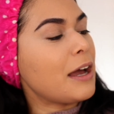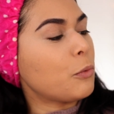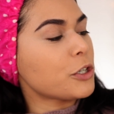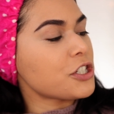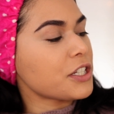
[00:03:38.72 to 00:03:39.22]
Now
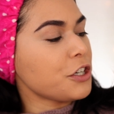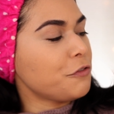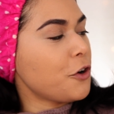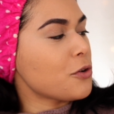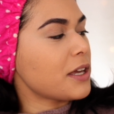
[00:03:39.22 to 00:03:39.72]
we're just going
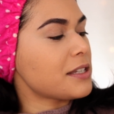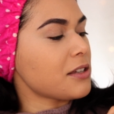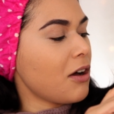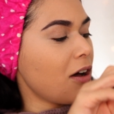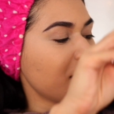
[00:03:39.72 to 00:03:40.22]
to focus
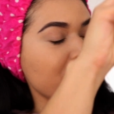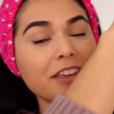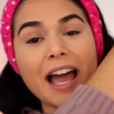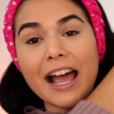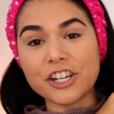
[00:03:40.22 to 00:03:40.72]
on
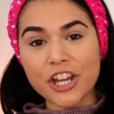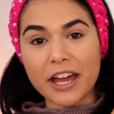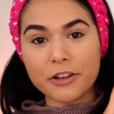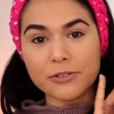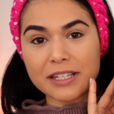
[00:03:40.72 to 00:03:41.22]
the
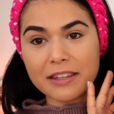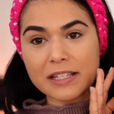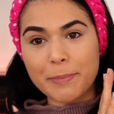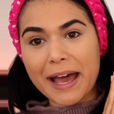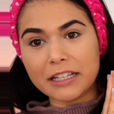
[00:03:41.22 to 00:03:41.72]
eyeshadows in
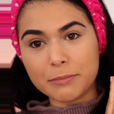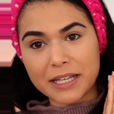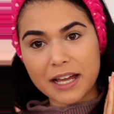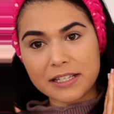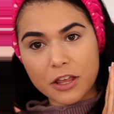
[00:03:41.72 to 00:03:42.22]
this palette
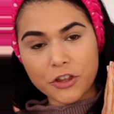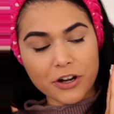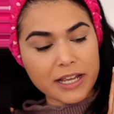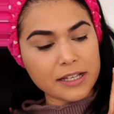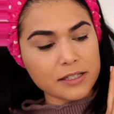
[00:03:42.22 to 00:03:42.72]
because
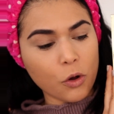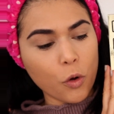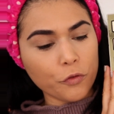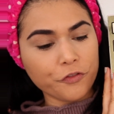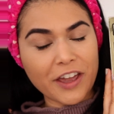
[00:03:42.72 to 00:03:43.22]
there is a
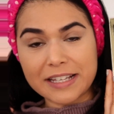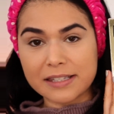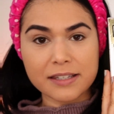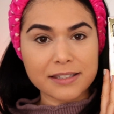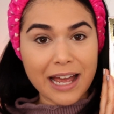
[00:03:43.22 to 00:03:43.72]
whole
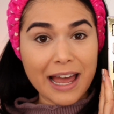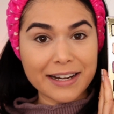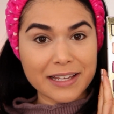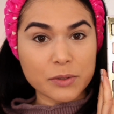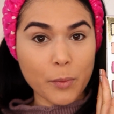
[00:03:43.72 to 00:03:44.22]
face
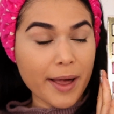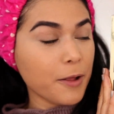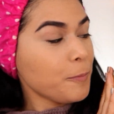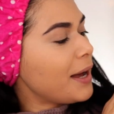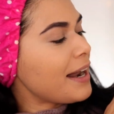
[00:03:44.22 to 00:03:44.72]
side as
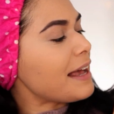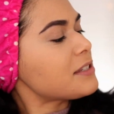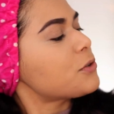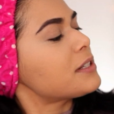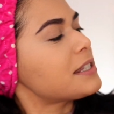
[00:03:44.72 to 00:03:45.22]
well. But
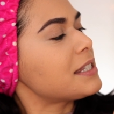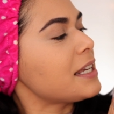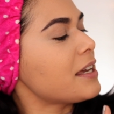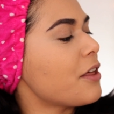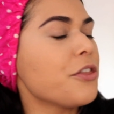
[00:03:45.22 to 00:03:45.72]
as you can
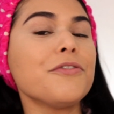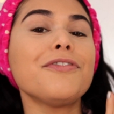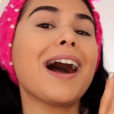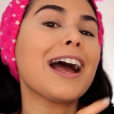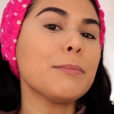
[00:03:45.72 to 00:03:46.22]
see, the
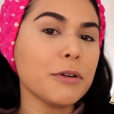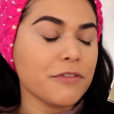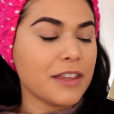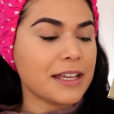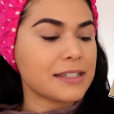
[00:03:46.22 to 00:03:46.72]
vibe
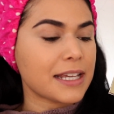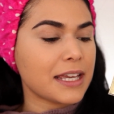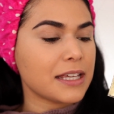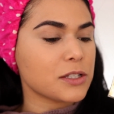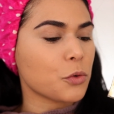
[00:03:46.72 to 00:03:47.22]
of this
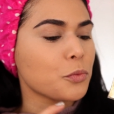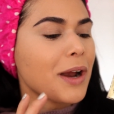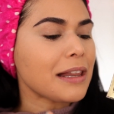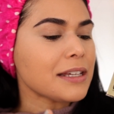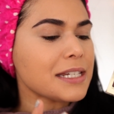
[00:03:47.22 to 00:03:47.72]
is
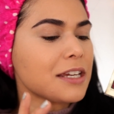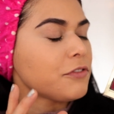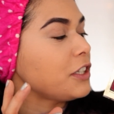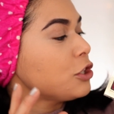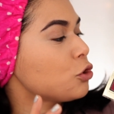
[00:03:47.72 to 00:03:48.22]

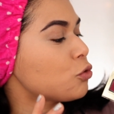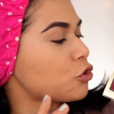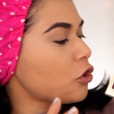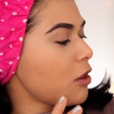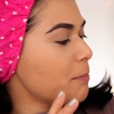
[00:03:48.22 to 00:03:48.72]
relatively
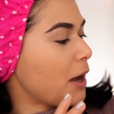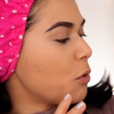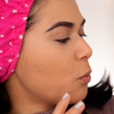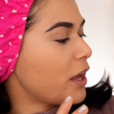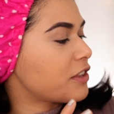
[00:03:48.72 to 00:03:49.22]
neutral,
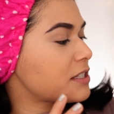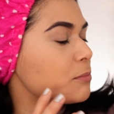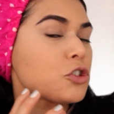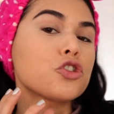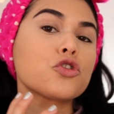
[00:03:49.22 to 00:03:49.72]
but with
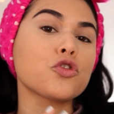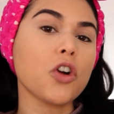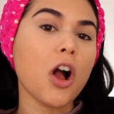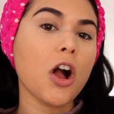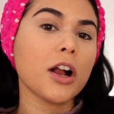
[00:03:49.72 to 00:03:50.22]
some
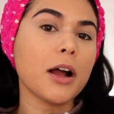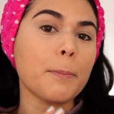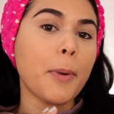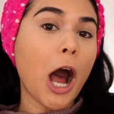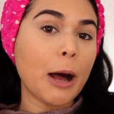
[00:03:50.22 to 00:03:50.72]
strong
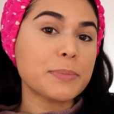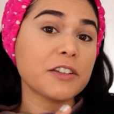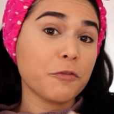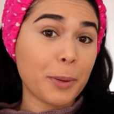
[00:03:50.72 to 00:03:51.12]
pops of